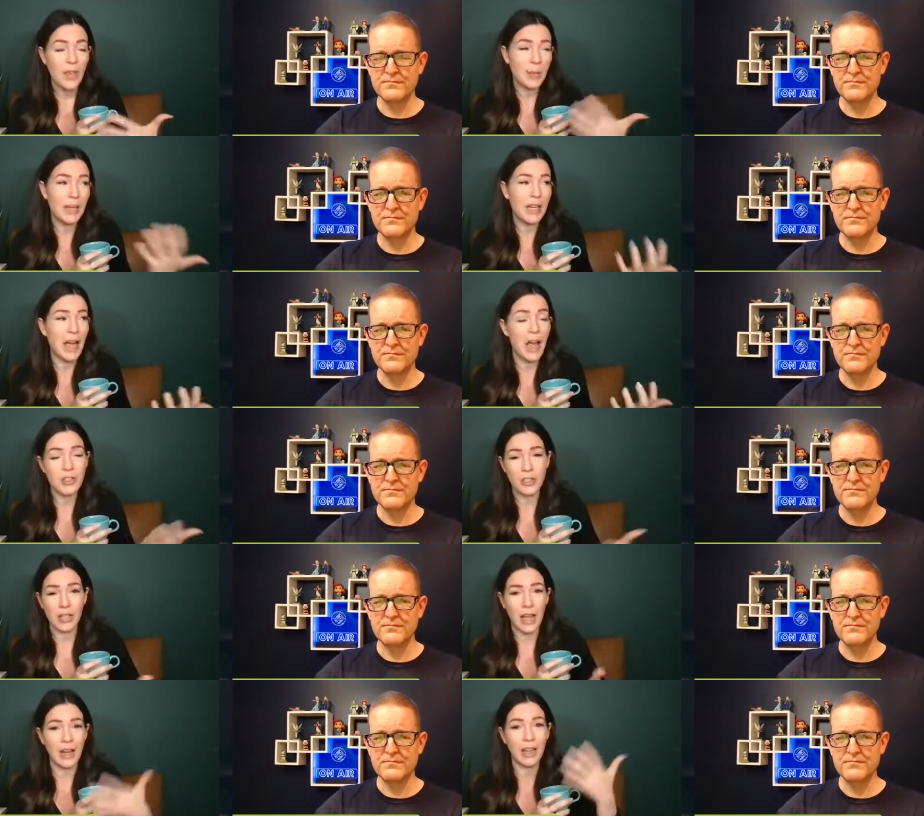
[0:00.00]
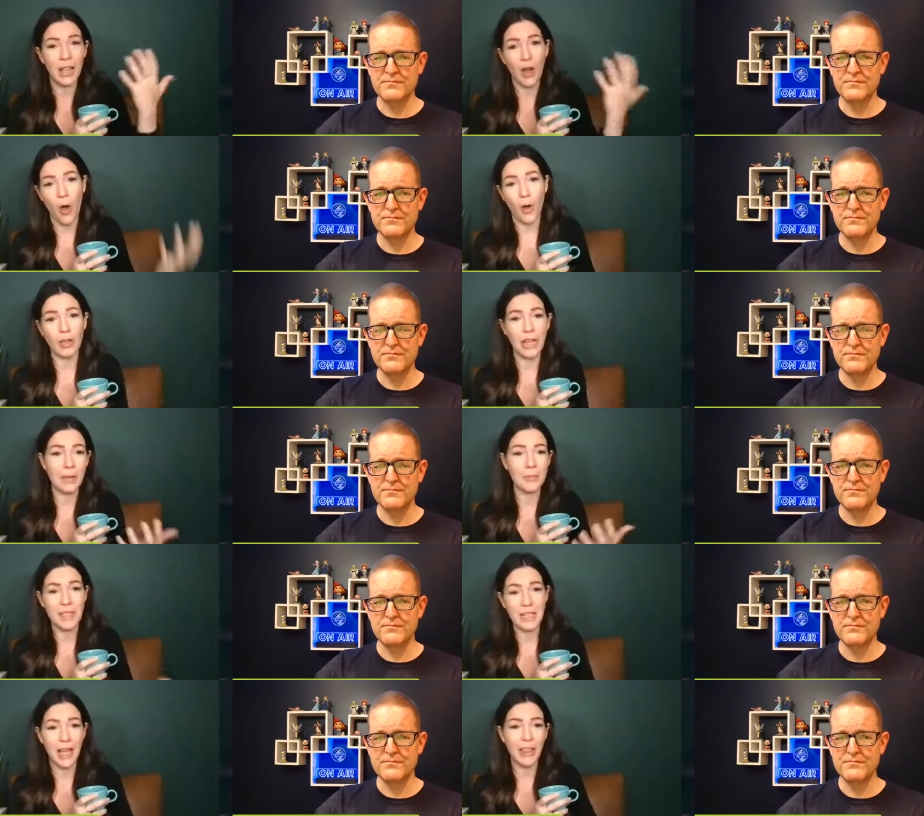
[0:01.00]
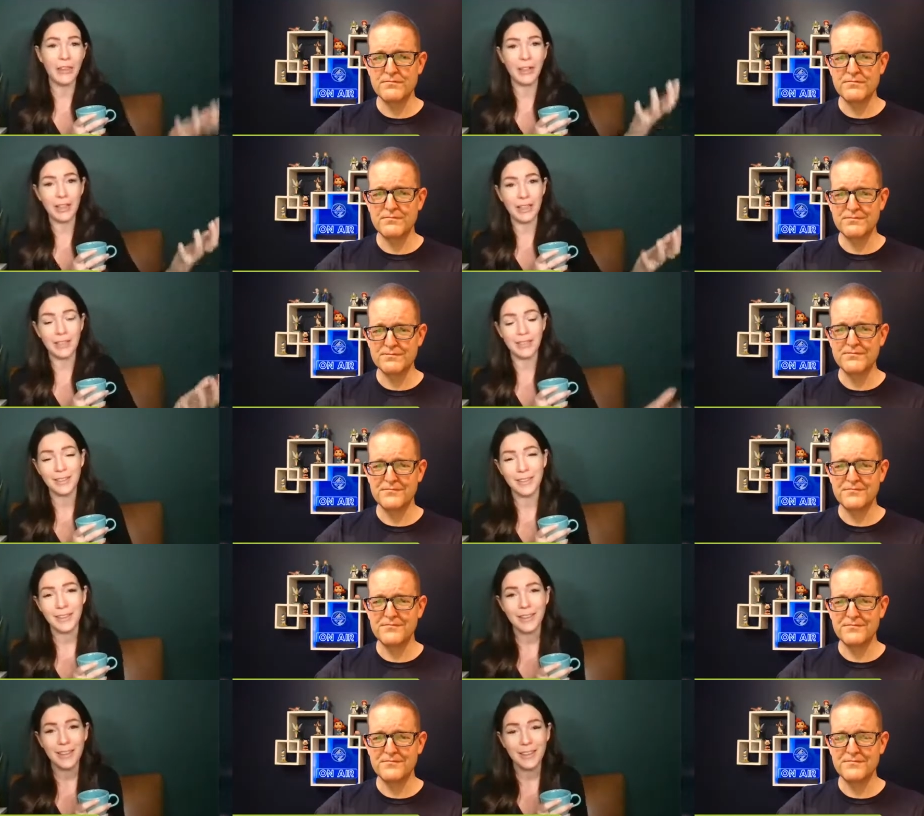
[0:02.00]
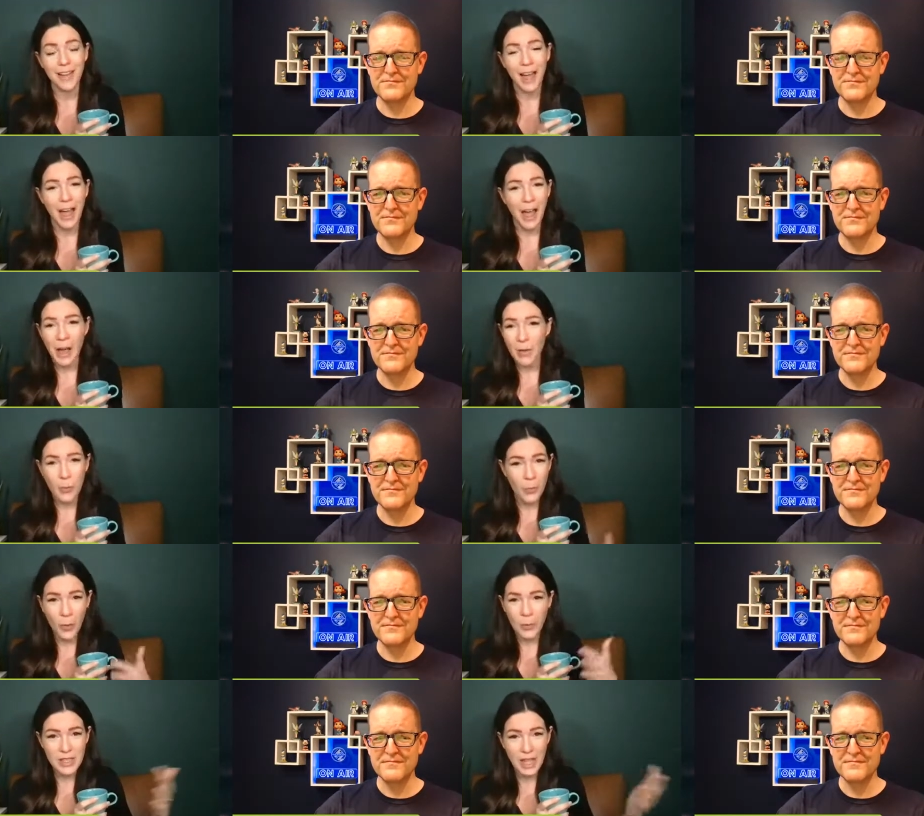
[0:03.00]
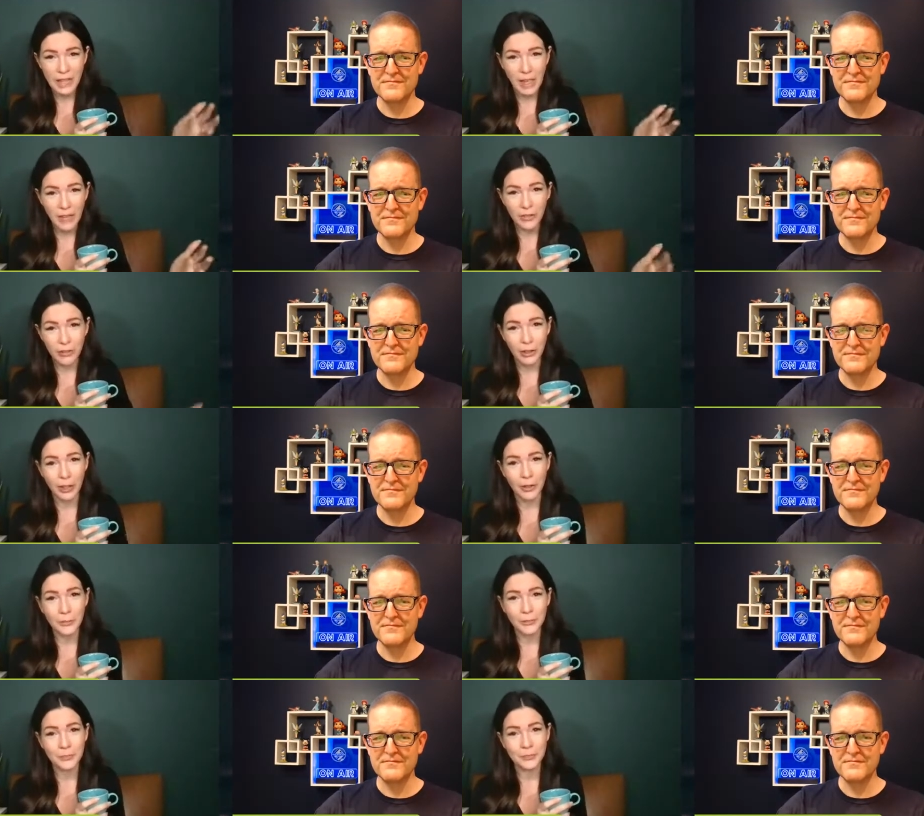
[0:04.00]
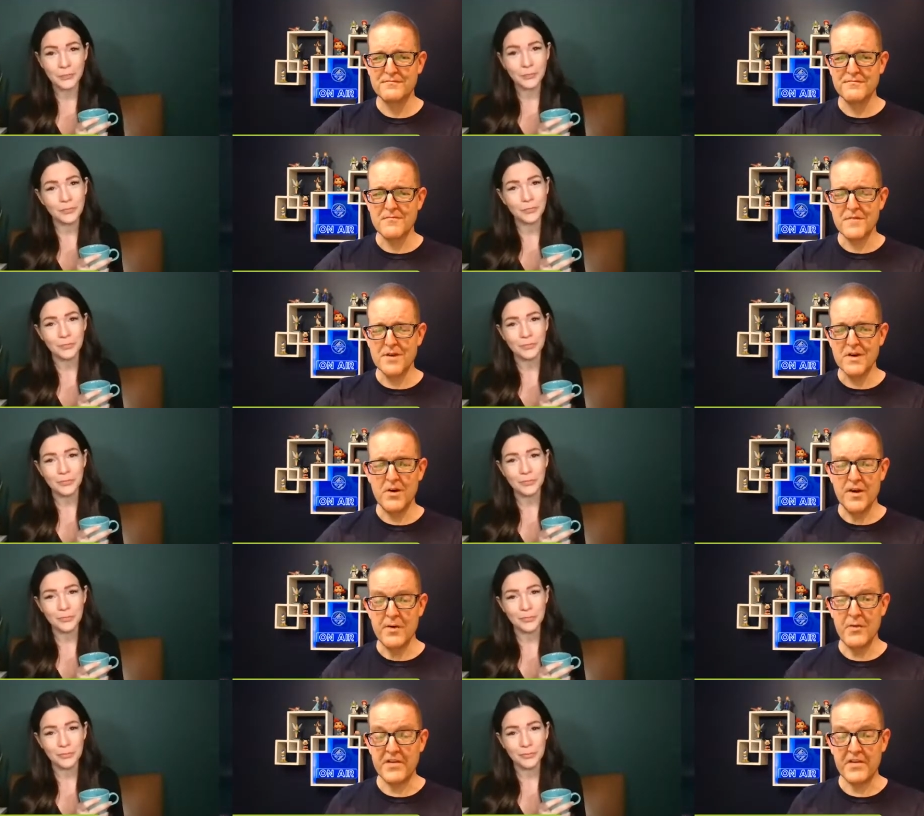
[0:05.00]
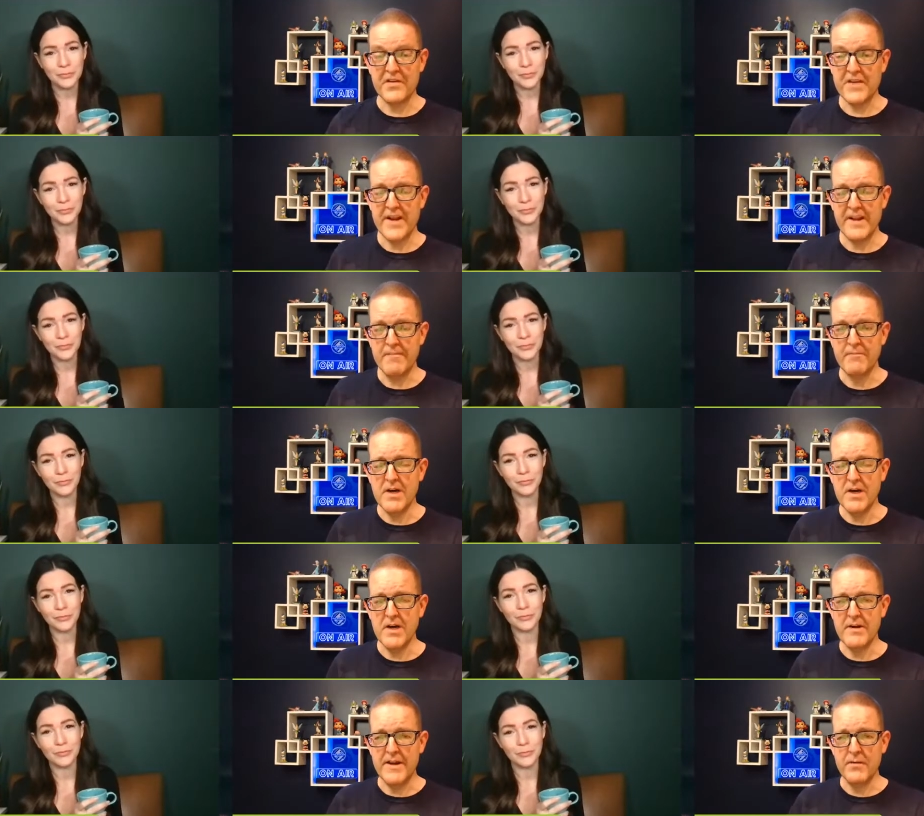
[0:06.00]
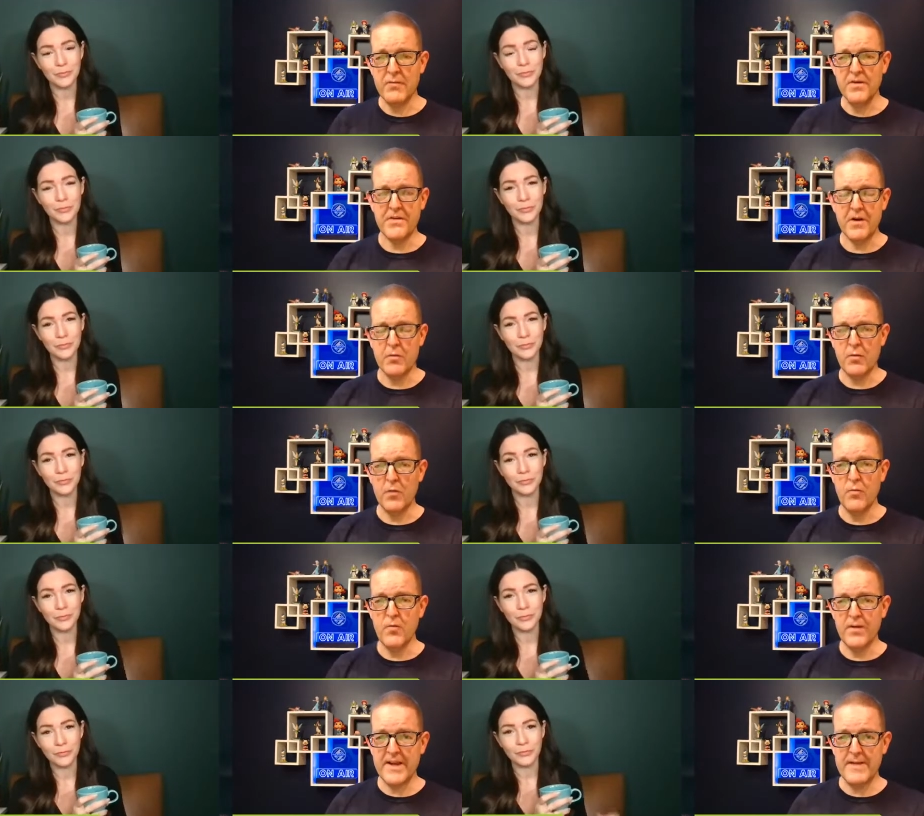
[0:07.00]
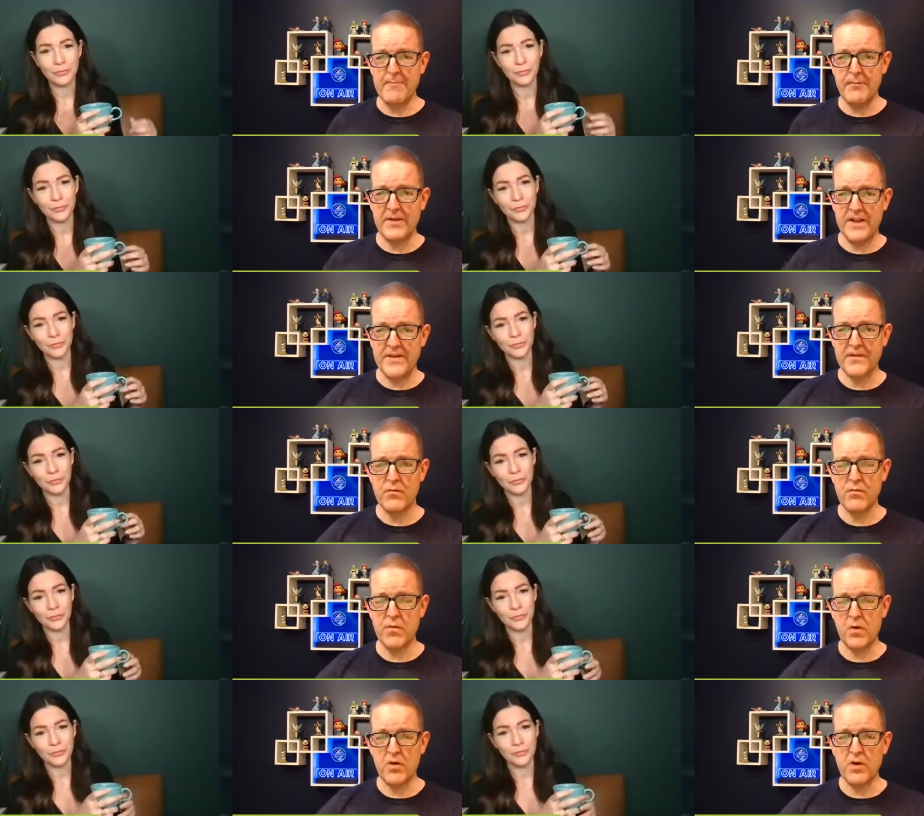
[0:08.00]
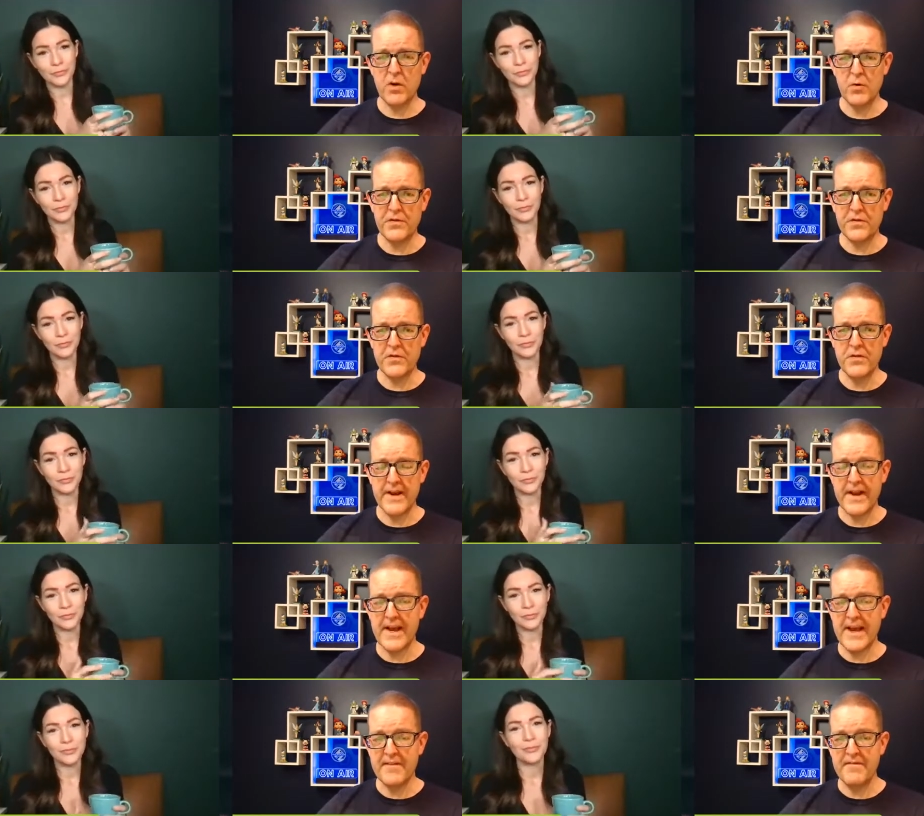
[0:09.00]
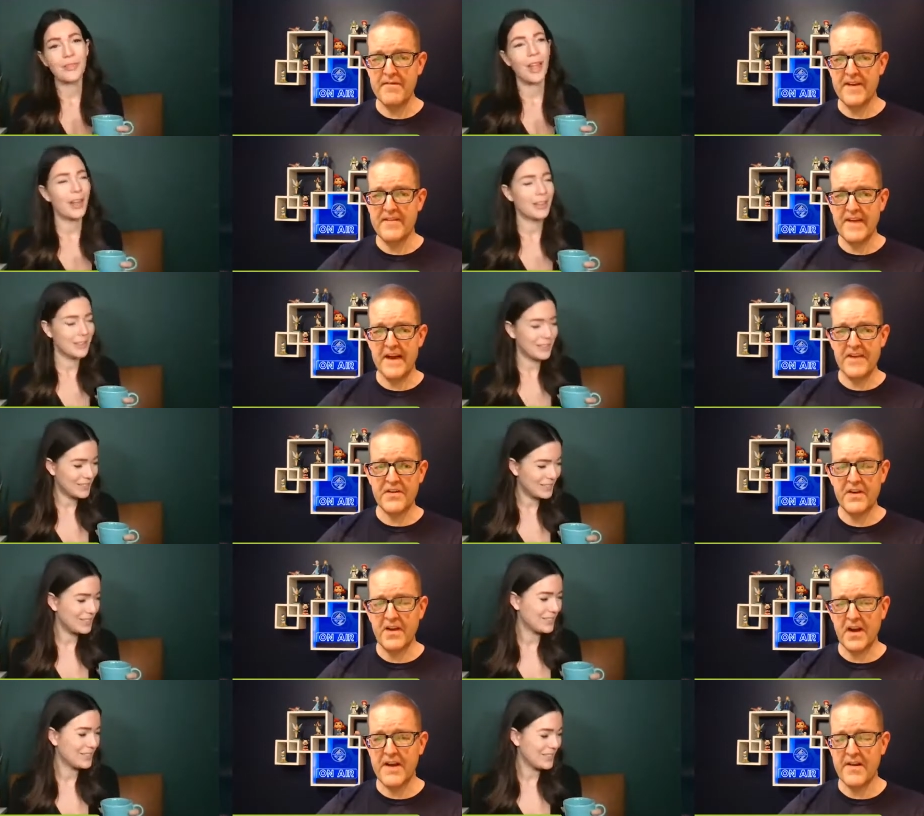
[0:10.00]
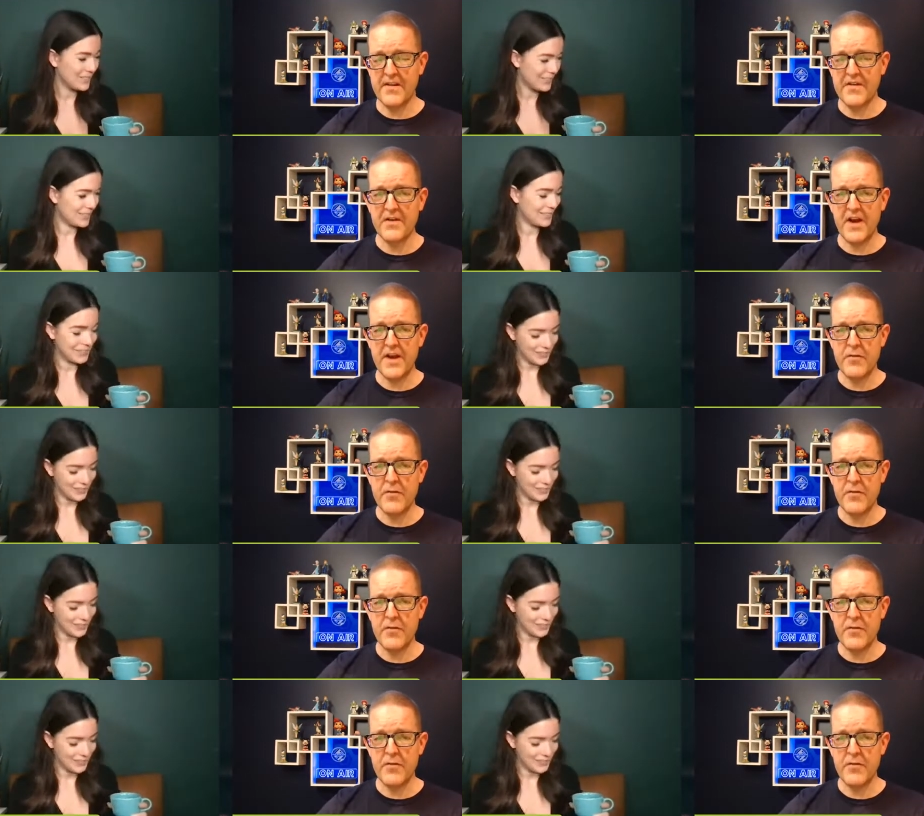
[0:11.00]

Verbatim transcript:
Speaker 1: I mean, gosh, it kind of like all came together. And how what was that like for you?
Speaker 2: Oh, it was exciting. Uh, it mm. was a, a, really pleasant roller coaster, and I had a fantastic guide on the side,